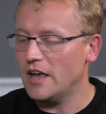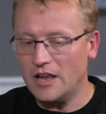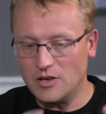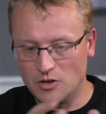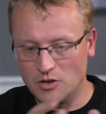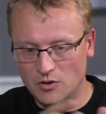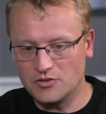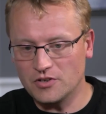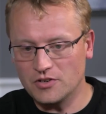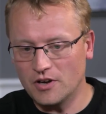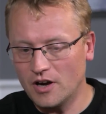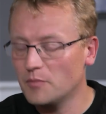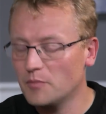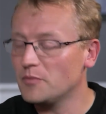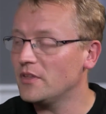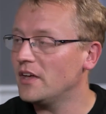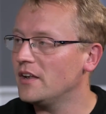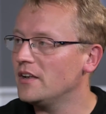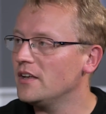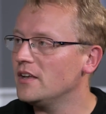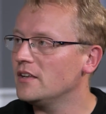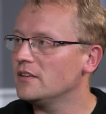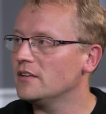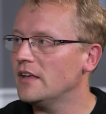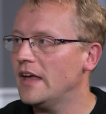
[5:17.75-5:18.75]
and you type that
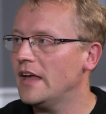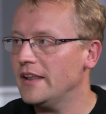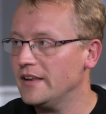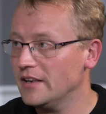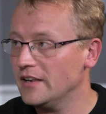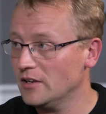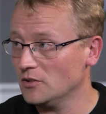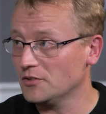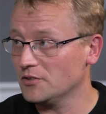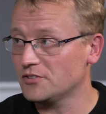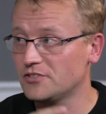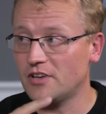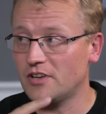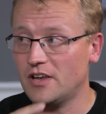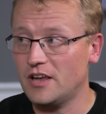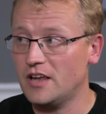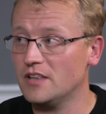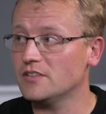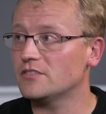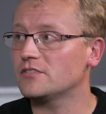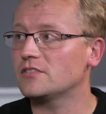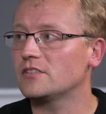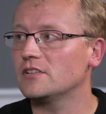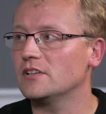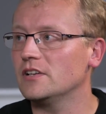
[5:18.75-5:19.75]
in and it'll say
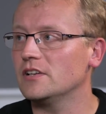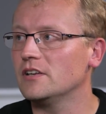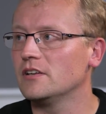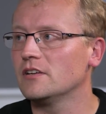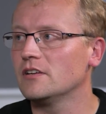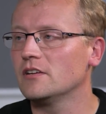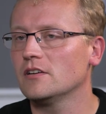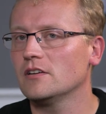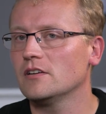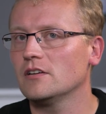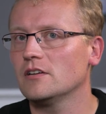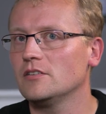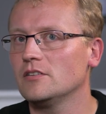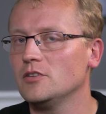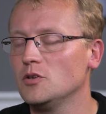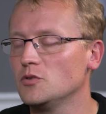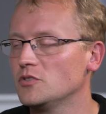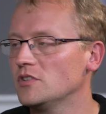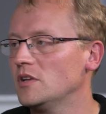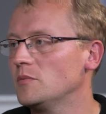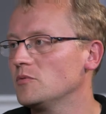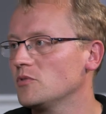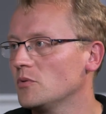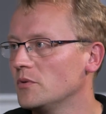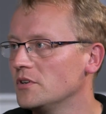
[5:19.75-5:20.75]
instantly,
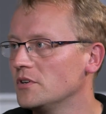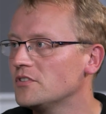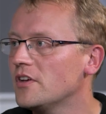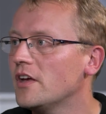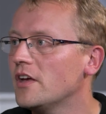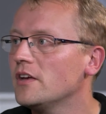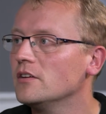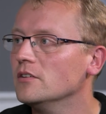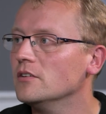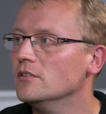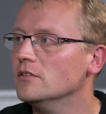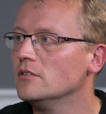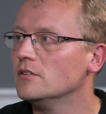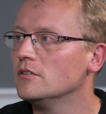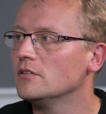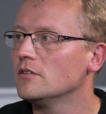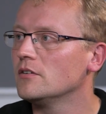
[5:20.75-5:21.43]
"Username is already taken.